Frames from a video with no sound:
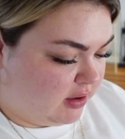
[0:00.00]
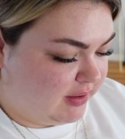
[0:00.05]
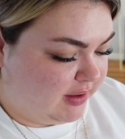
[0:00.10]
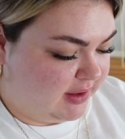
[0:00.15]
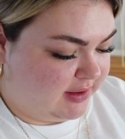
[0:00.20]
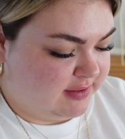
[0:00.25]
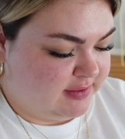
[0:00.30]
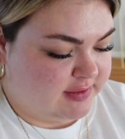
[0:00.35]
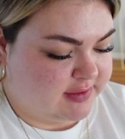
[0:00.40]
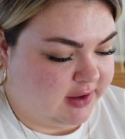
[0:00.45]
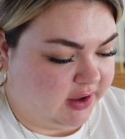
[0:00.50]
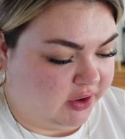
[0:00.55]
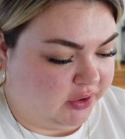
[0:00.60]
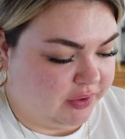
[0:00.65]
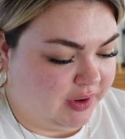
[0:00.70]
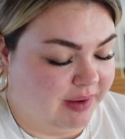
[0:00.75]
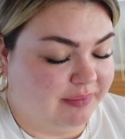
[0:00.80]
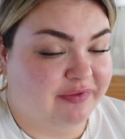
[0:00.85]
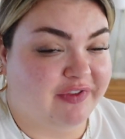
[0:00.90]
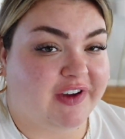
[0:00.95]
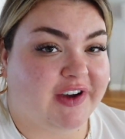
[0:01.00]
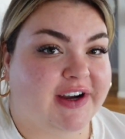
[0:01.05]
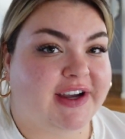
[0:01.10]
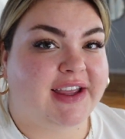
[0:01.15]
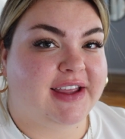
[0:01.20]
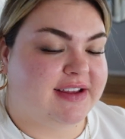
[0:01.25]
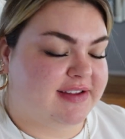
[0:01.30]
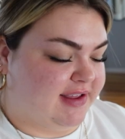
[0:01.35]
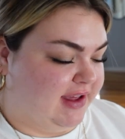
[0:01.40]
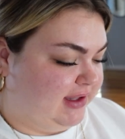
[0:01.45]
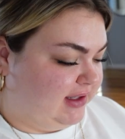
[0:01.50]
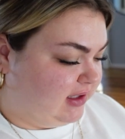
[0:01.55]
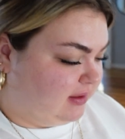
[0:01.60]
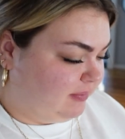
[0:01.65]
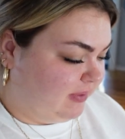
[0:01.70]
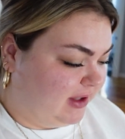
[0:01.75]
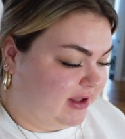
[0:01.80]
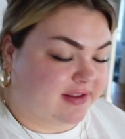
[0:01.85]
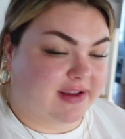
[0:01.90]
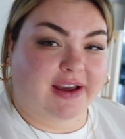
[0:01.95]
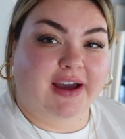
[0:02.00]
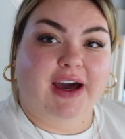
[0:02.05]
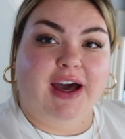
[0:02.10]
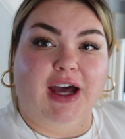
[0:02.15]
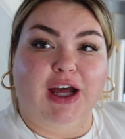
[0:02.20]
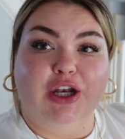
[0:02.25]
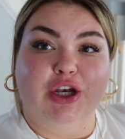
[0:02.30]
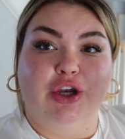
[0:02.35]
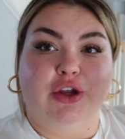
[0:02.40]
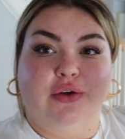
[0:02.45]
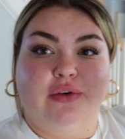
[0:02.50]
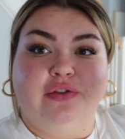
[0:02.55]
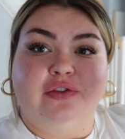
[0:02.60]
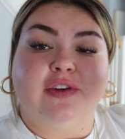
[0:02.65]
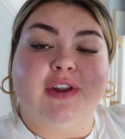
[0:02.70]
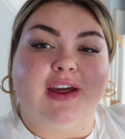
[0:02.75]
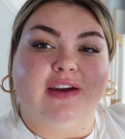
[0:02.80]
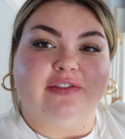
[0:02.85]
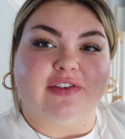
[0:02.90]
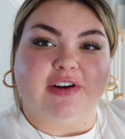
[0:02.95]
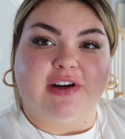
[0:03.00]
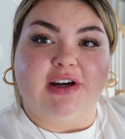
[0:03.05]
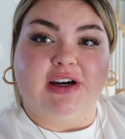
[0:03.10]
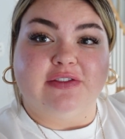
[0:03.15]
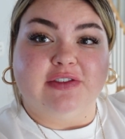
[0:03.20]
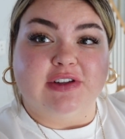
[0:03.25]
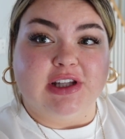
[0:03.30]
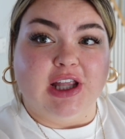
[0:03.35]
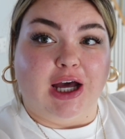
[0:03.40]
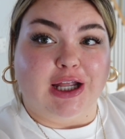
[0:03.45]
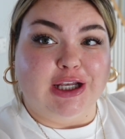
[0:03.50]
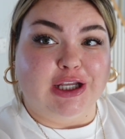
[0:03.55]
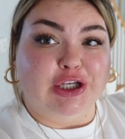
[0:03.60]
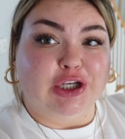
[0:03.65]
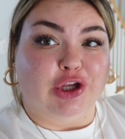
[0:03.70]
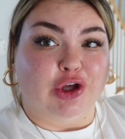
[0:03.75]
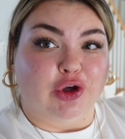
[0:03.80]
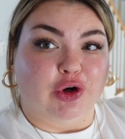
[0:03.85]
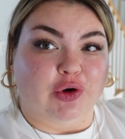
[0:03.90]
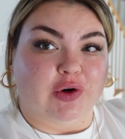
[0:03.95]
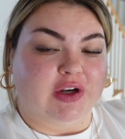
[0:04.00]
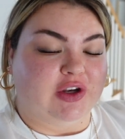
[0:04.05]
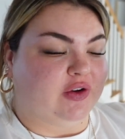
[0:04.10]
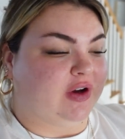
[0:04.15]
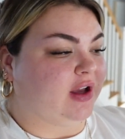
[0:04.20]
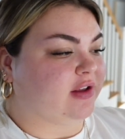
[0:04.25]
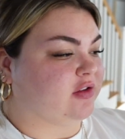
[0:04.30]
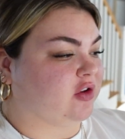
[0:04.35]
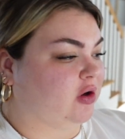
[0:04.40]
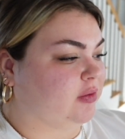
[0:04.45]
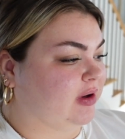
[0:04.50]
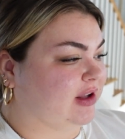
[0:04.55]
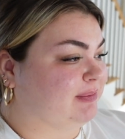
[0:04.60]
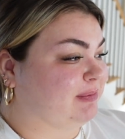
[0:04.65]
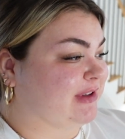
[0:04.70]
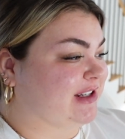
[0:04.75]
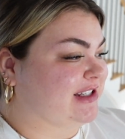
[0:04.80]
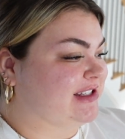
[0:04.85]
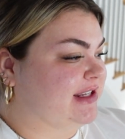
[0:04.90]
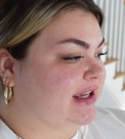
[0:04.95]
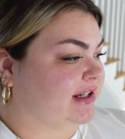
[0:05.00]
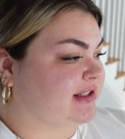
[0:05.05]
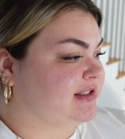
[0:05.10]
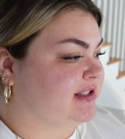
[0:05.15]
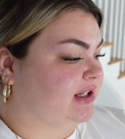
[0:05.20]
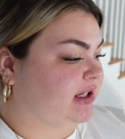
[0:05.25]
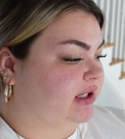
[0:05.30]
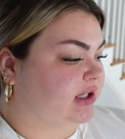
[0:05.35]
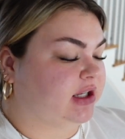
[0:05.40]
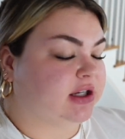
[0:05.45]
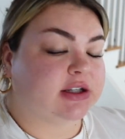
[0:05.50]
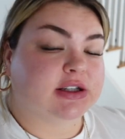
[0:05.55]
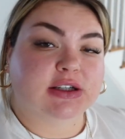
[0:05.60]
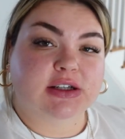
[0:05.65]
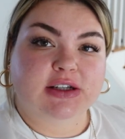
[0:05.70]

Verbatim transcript: Okay, so I'm very excited because I got a new flavor of Alani Nu, and you guys know I'm addicted